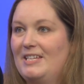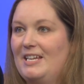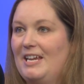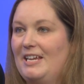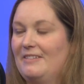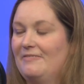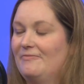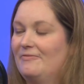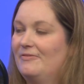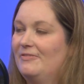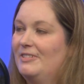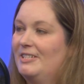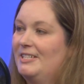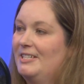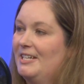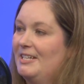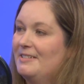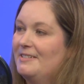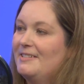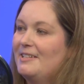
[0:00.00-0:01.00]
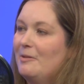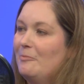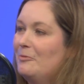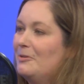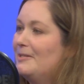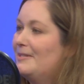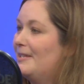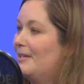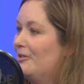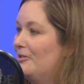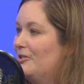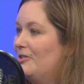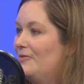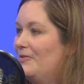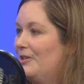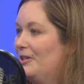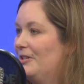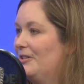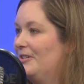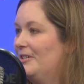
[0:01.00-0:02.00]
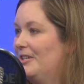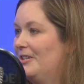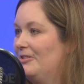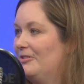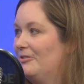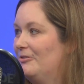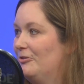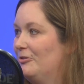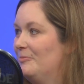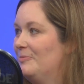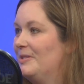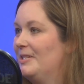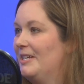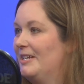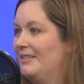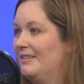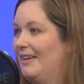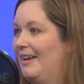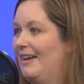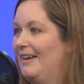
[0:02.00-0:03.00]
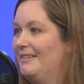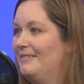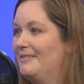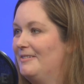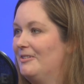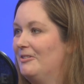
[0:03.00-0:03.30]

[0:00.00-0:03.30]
I've done some with Centersphere and other groups like that.